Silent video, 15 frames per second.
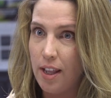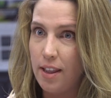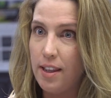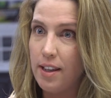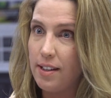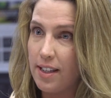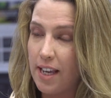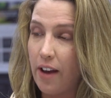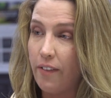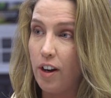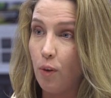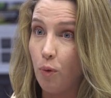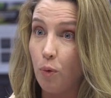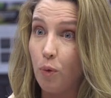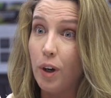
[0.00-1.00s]
this is having
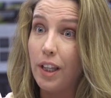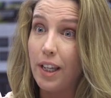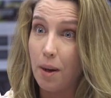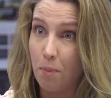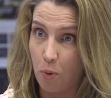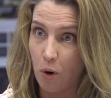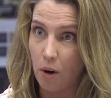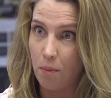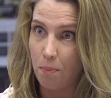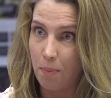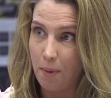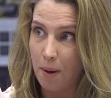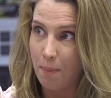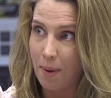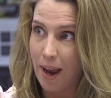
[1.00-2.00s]
a really important
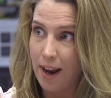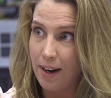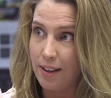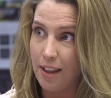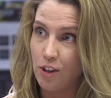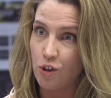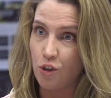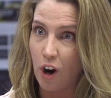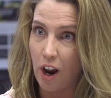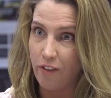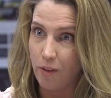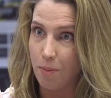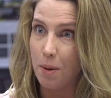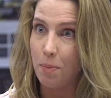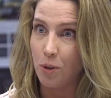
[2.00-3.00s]
impact that's
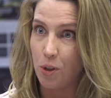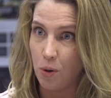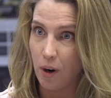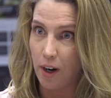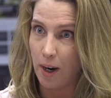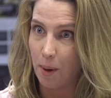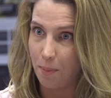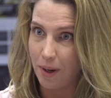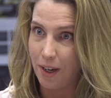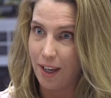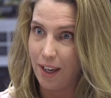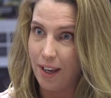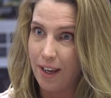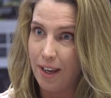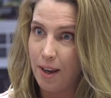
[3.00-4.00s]
driving people to our company.